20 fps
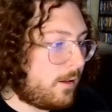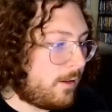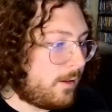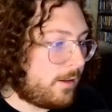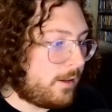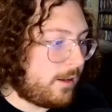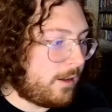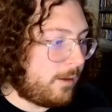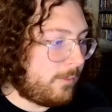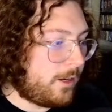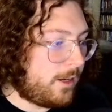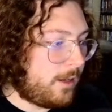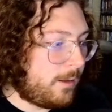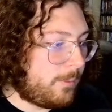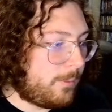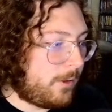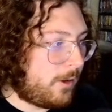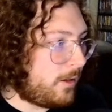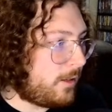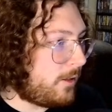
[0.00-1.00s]
Coming
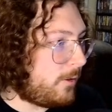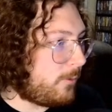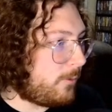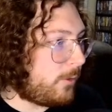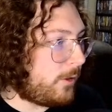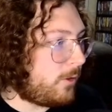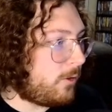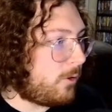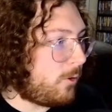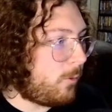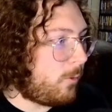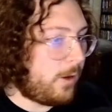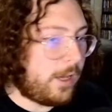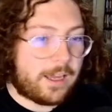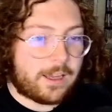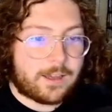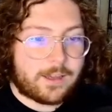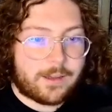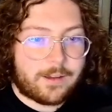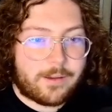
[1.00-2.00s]
up on you real
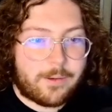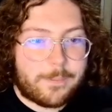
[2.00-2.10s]
quick.